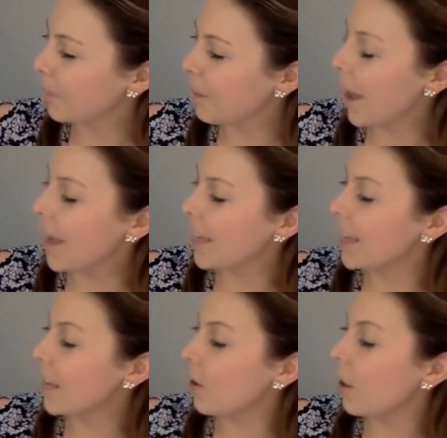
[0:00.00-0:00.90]
by
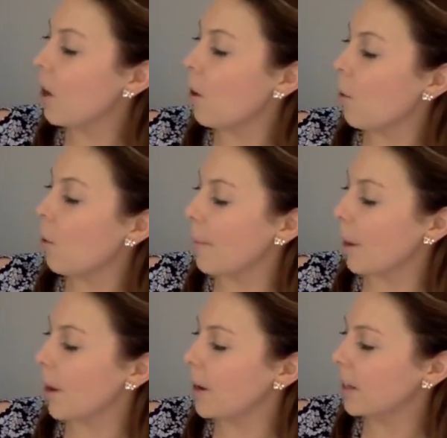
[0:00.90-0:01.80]
Yale
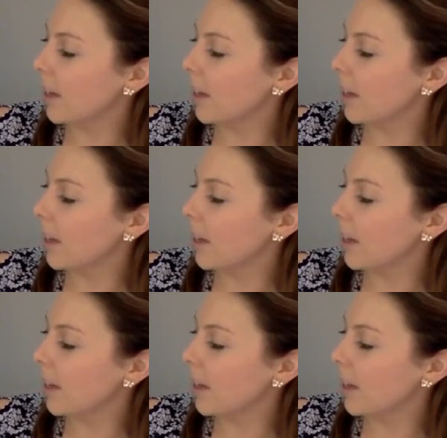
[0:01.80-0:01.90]
Weber,